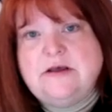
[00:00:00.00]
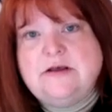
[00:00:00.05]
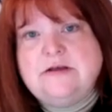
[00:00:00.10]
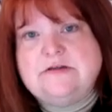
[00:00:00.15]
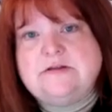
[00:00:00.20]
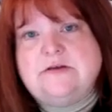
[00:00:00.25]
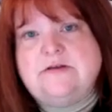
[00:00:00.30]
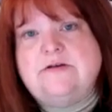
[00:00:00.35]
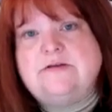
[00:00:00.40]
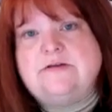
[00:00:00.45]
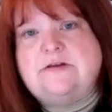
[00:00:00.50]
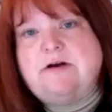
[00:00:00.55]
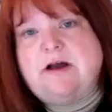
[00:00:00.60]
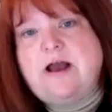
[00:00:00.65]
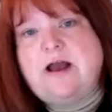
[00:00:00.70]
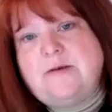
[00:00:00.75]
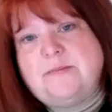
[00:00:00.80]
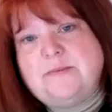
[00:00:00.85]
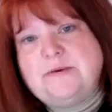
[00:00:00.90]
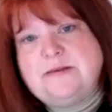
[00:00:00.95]
so that they're
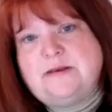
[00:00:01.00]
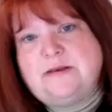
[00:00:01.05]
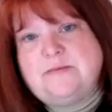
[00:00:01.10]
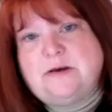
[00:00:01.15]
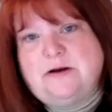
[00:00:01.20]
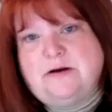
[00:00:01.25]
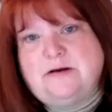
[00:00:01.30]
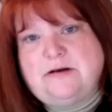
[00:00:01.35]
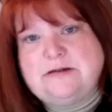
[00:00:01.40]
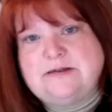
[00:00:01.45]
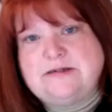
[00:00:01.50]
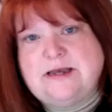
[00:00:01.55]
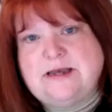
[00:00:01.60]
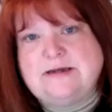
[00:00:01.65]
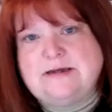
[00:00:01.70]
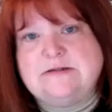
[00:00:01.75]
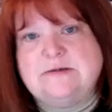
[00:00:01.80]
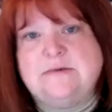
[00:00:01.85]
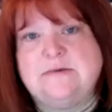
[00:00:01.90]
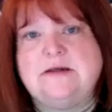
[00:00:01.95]
helping them
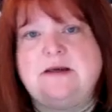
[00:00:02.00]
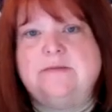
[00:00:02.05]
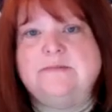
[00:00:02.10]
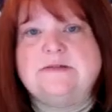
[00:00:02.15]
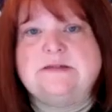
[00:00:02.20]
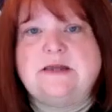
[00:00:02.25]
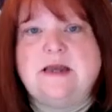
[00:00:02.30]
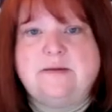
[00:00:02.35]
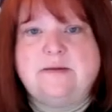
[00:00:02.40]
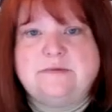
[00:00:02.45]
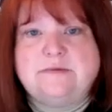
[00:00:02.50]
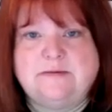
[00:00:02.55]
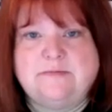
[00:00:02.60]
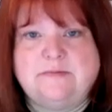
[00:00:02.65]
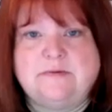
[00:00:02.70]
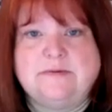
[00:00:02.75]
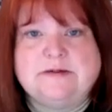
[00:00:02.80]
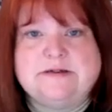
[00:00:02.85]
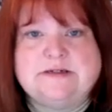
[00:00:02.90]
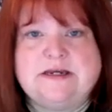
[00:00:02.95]
architect, so when it comes time to
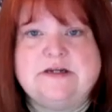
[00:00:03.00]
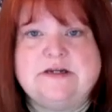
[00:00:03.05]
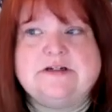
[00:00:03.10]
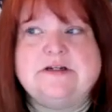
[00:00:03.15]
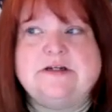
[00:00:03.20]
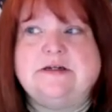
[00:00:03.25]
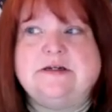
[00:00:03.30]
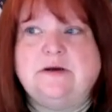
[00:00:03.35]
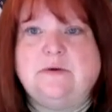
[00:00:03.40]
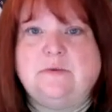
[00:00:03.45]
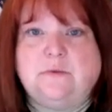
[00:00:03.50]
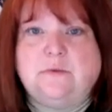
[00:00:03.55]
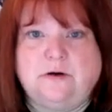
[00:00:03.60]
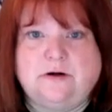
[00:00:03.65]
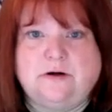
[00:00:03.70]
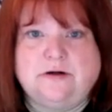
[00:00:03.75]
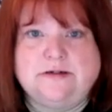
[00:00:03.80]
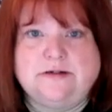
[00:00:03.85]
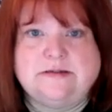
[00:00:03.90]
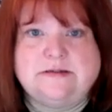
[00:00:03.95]
implementation, it
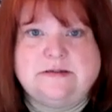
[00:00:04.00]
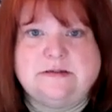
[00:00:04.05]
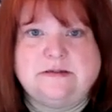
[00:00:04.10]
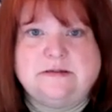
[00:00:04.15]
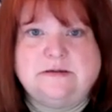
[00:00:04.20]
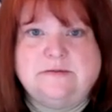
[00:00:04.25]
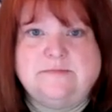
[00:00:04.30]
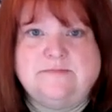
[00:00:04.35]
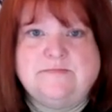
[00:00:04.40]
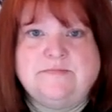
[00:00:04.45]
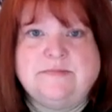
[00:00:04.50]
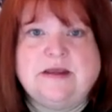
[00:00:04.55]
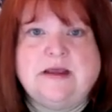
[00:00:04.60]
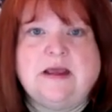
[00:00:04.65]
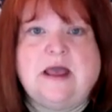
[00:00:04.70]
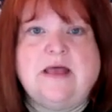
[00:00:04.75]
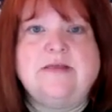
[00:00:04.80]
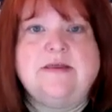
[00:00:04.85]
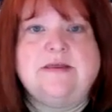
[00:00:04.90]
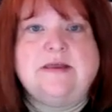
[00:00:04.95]
works. Yeah.
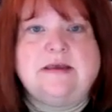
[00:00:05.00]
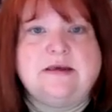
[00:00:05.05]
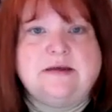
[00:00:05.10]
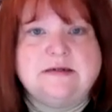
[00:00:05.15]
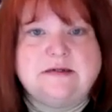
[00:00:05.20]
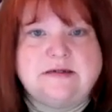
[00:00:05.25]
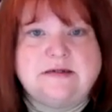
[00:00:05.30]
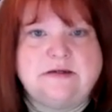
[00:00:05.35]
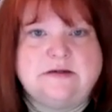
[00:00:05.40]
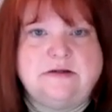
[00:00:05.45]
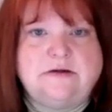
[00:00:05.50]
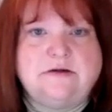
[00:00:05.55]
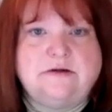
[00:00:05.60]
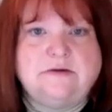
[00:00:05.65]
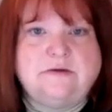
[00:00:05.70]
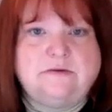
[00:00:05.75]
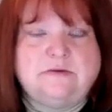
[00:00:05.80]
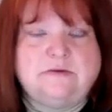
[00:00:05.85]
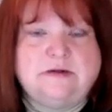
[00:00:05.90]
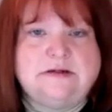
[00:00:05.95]
And then they
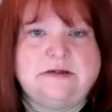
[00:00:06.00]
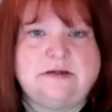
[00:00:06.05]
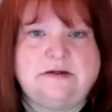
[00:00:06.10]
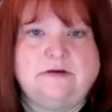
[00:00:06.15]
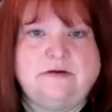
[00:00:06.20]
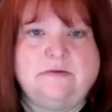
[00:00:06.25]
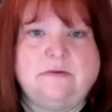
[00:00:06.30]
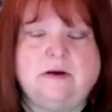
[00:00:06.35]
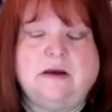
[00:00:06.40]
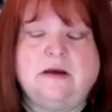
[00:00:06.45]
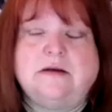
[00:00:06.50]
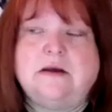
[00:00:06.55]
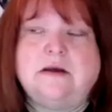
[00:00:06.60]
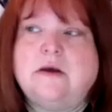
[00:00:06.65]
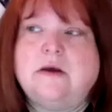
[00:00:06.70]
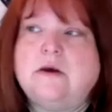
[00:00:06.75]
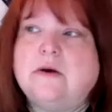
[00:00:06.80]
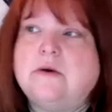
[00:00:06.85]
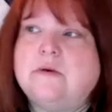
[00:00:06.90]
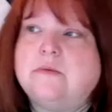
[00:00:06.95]
continue on.
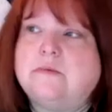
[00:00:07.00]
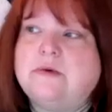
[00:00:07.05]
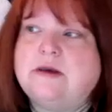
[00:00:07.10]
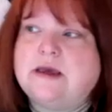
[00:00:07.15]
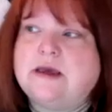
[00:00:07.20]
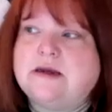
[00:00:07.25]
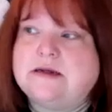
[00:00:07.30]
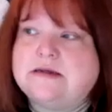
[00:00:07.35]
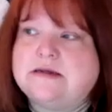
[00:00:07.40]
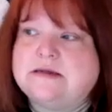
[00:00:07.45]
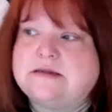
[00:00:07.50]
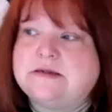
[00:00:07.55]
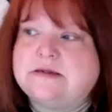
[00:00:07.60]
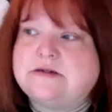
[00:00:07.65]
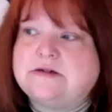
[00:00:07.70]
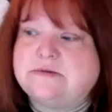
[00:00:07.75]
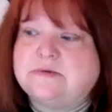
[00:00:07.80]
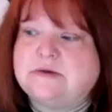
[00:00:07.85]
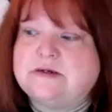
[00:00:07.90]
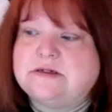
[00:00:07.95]
We had a
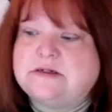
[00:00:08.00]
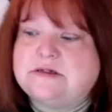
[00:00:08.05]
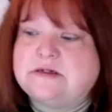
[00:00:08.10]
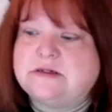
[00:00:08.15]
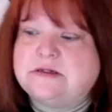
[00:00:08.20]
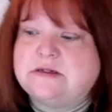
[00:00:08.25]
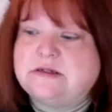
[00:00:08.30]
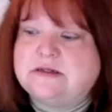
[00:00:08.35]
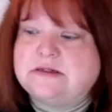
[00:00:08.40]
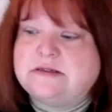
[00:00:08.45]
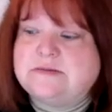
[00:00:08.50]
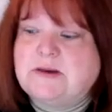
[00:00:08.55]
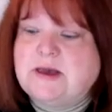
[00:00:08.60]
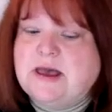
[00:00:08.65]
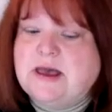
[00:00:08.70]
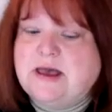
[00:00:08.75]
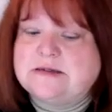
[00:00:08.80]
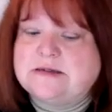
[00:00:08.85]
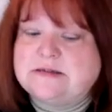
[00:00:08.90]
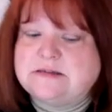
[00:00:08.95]
situation this
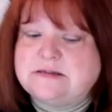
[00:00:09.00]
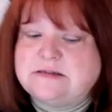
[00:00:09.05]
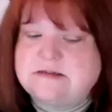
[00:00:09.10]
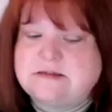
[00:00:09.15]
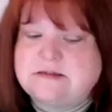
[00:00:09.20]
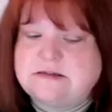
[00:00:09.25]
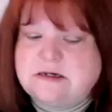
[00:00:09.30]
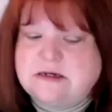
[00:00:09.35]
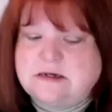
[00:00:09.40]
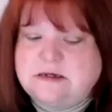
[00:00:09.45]
past